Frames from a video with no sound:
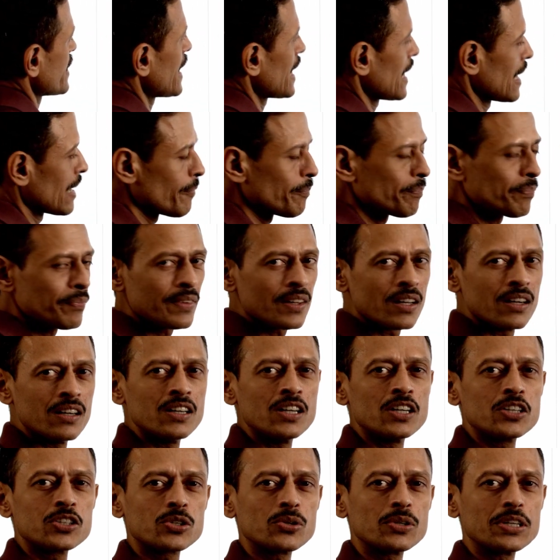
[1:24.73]
L,
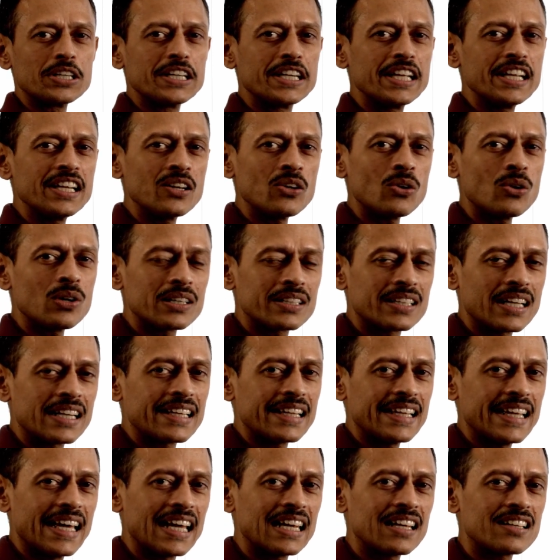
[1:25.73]
to denote
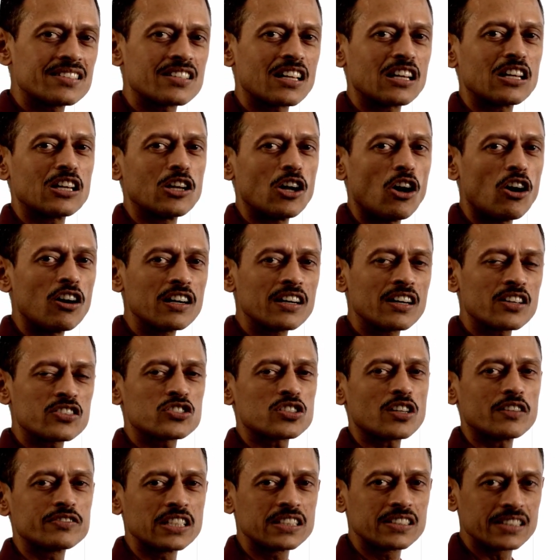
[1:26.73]
that L is the
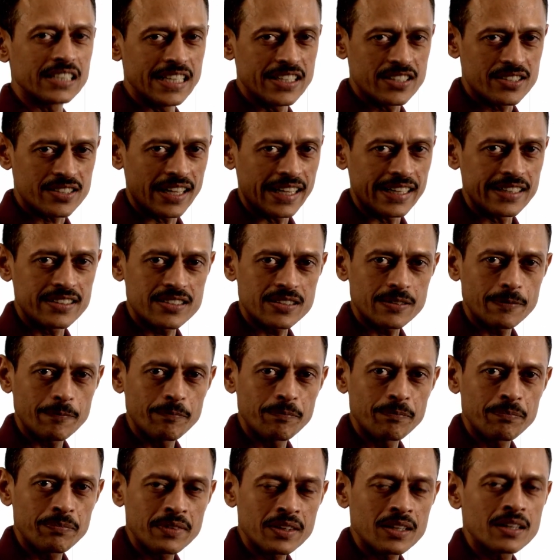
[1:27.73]
longest of the three sides,
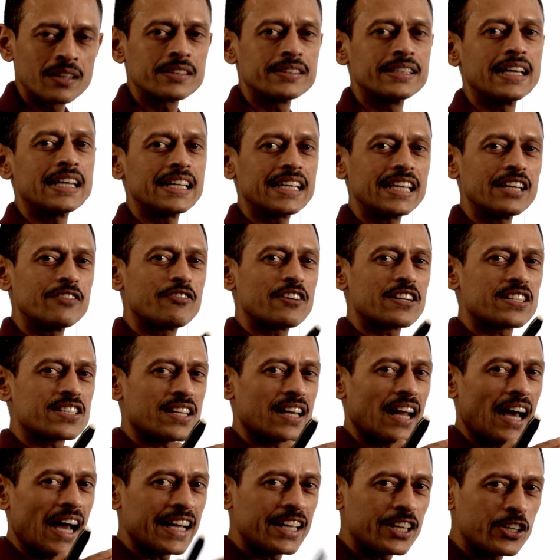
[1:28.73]
then if it's
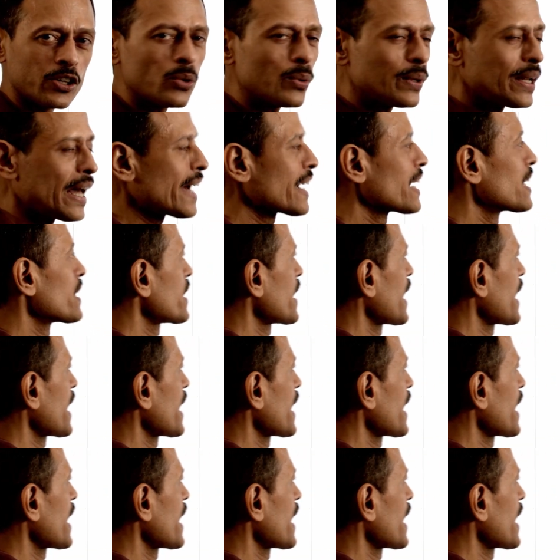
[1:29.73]
an acute angle